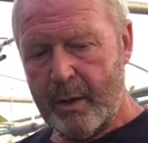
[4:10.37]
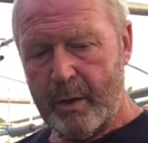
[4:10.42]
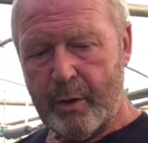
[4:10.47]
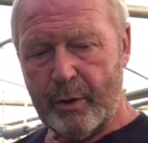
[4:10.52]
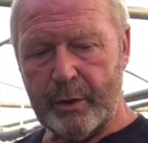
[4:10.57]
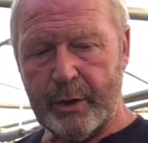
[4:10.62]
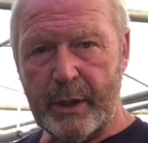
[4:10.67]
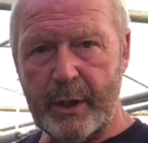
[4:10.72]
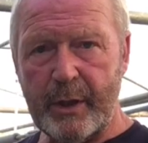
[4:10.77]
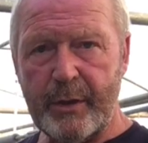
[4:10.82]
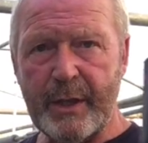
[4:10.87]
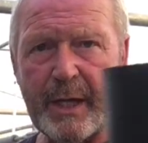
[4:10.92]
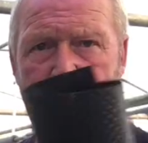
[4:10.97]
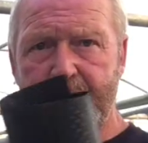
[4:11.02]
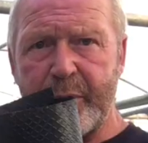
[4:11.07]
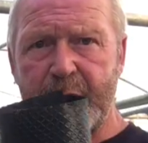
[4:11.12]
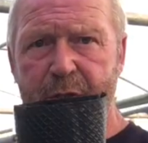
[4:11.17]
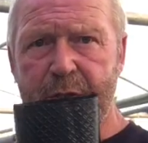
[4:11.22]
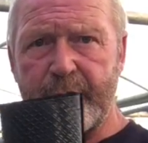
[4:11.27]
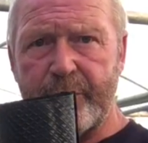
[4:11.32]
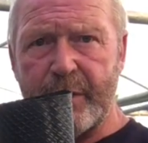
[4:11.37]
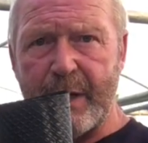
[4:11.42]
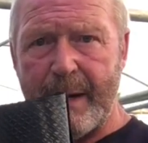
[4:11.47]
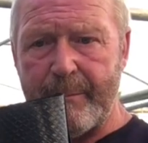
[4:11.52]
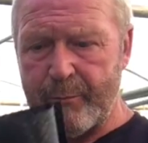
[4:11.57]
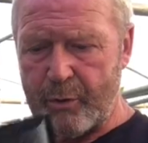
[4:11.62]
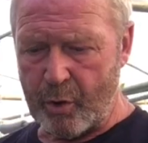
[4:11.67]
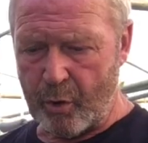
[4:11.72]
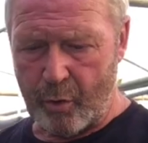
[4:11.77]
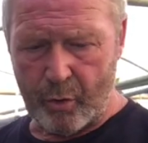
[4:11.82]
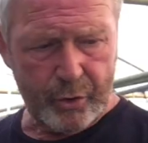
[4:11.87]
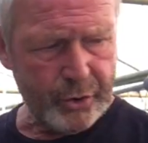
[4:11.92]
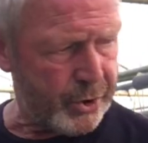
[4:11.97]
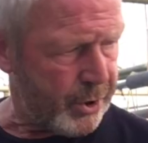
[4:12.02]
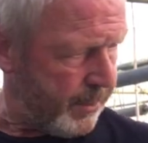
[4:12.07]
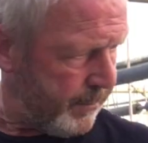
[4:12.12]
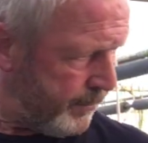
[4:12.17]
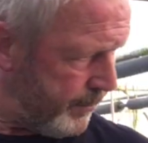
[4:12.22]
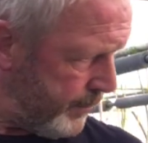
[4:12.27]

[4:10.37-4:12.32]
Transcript: underneath that piece of damp course